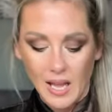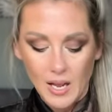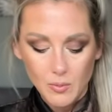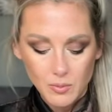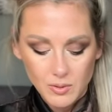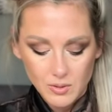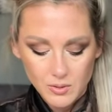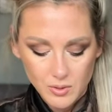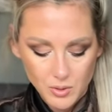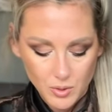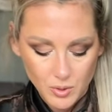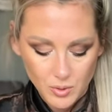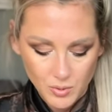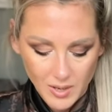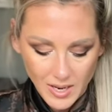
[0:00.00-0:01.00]
I will
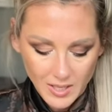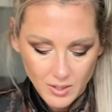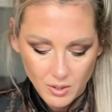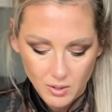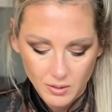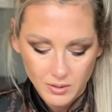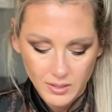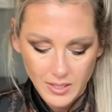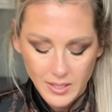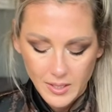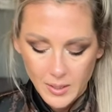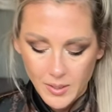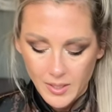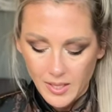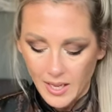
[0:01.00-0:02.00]
try it on.
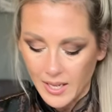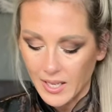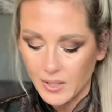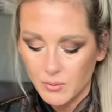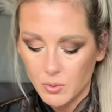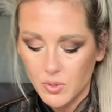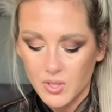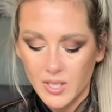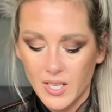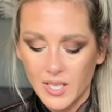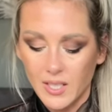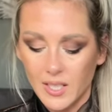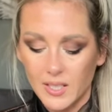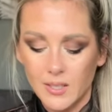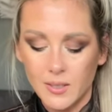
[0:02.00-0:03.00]
I have to say
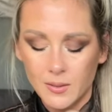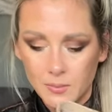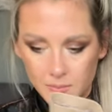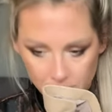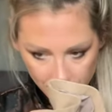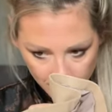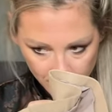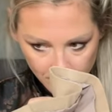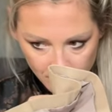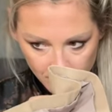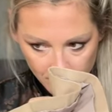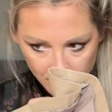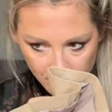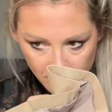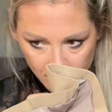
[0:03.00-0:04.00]
that
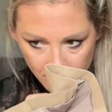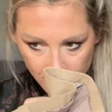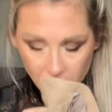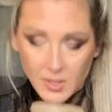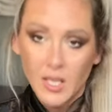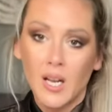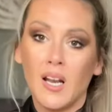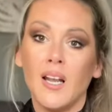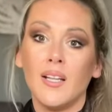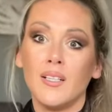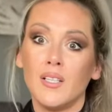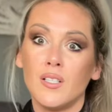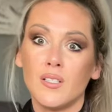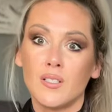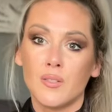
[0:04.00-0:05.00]
the
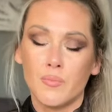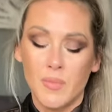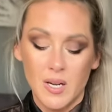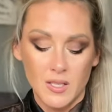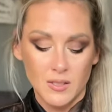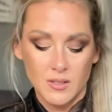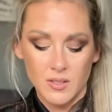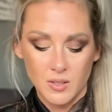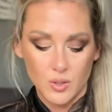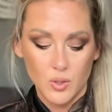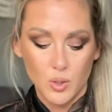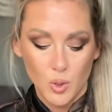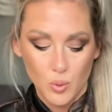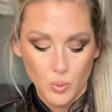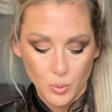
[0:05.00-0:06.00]
leather smells
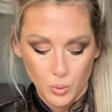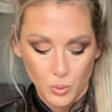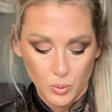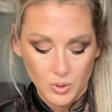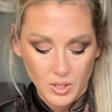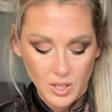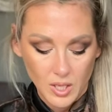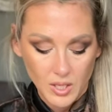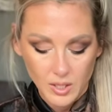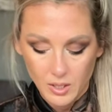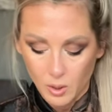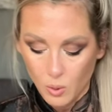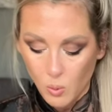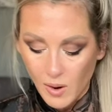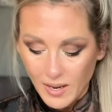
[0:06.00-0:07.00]
so good. The
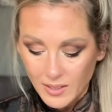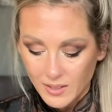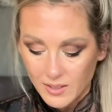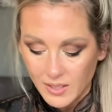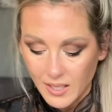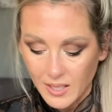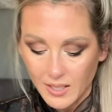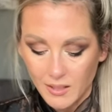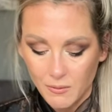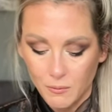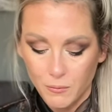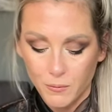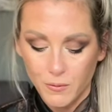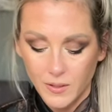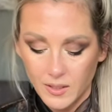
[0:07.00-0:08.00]
quality I can
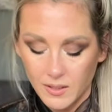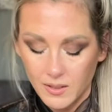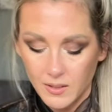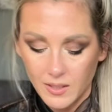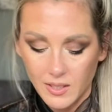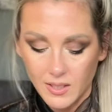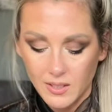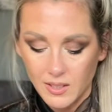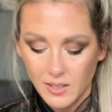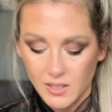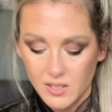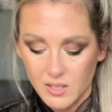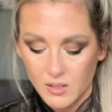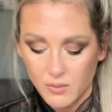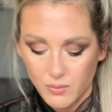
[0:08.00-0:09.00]
feel, it
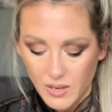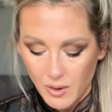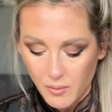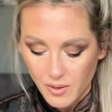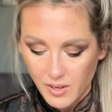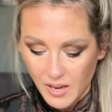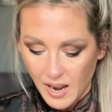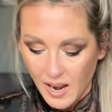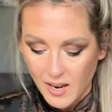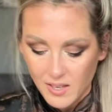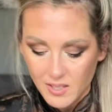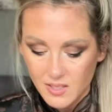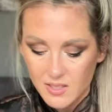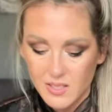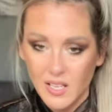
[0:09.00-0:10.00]
is very
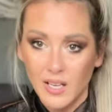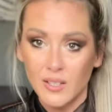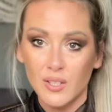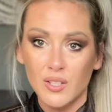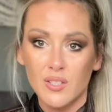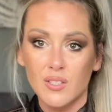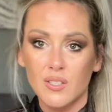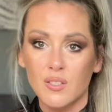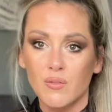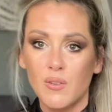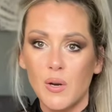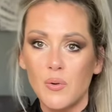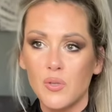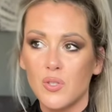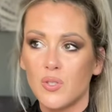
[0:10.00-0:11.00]
nice, and this is
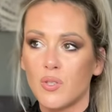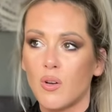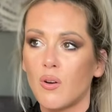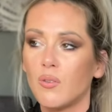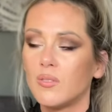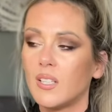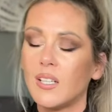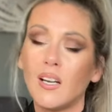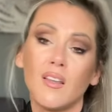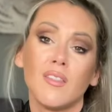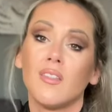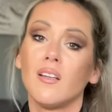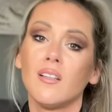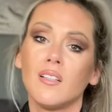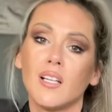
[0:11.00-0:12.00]
very soft, and I
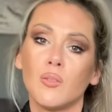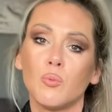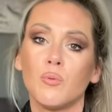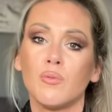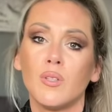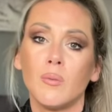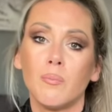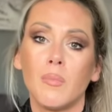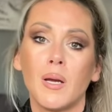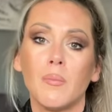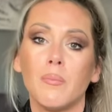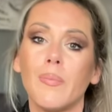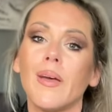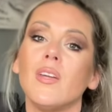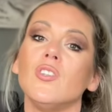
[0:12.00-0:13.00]
think that with my
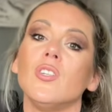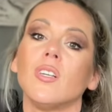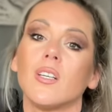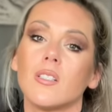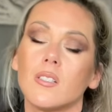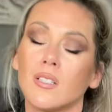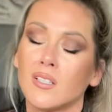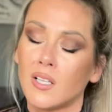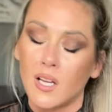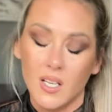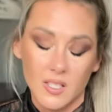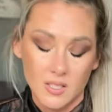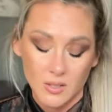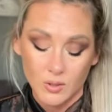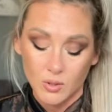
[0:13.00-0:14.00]
beige
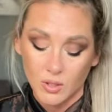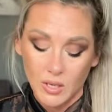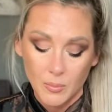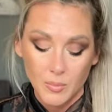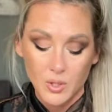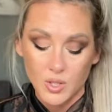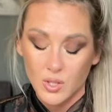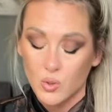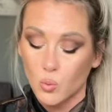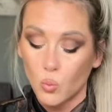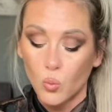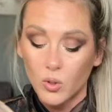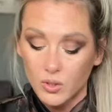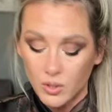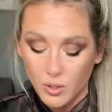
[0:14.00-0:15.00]
casadais is gonna be just
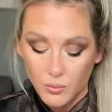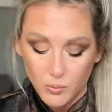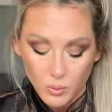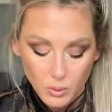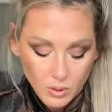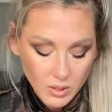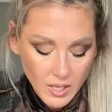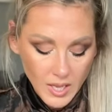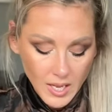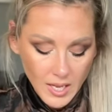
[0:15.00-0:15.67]
wonderful.